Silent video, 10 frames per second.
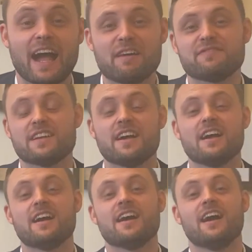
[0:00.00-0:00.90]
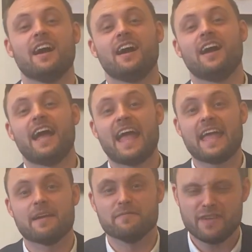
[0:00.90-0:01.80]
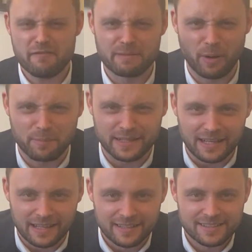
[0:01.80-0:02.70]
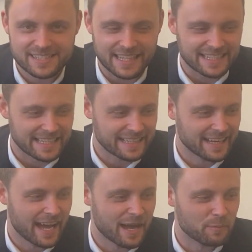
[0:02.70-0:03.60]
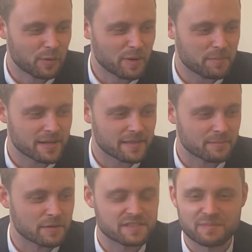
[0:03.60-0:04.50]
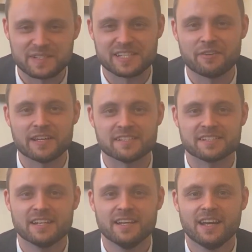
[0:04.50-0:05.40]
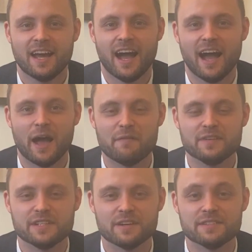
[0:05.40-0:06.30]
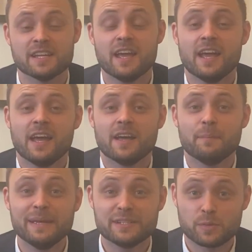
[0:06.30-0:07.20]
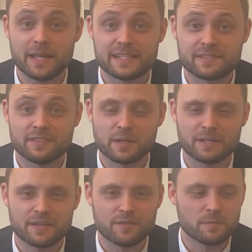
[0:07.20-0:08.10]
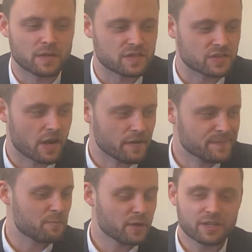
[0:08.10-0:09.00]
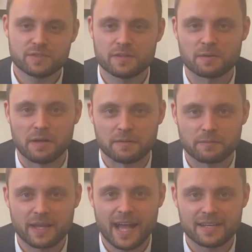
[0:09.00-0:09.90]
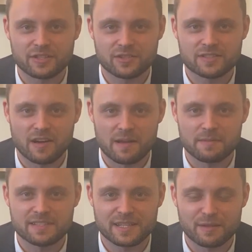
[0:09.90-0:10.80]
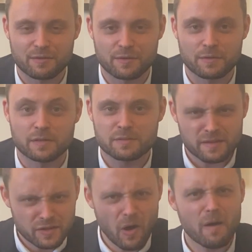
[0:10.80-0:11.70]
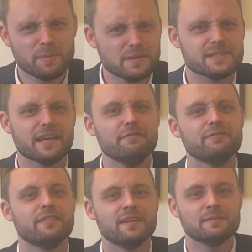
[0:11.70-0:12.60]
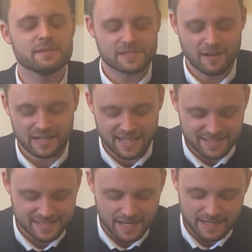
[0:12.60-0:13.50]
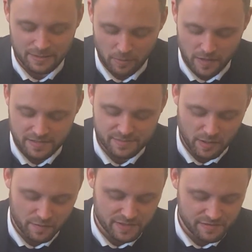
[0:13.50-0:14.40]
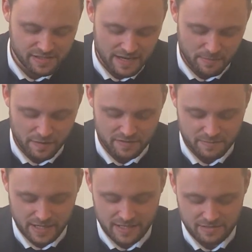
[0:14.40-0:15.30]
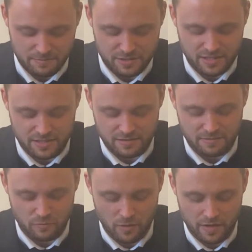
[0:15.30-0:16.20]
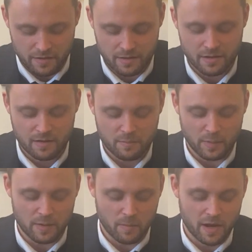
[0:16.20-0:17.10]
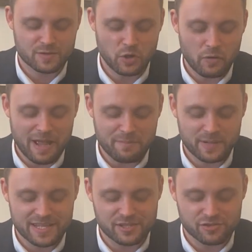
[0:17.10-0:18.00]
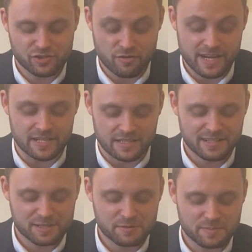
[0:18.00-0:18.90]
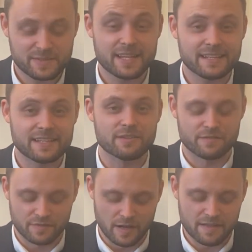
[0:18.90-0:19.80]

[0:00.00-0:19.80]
After a very popular, sadly, more popular than most of my serious videos, Mean Tweets video we did a few months ago, we're going to do another one. We had a good time digging through some of the not abusive, slightly entertaining ones. My office has sent them over to me here, so I'm just going to do them one by one. Tory MPs as trainers. This was particularly good fun.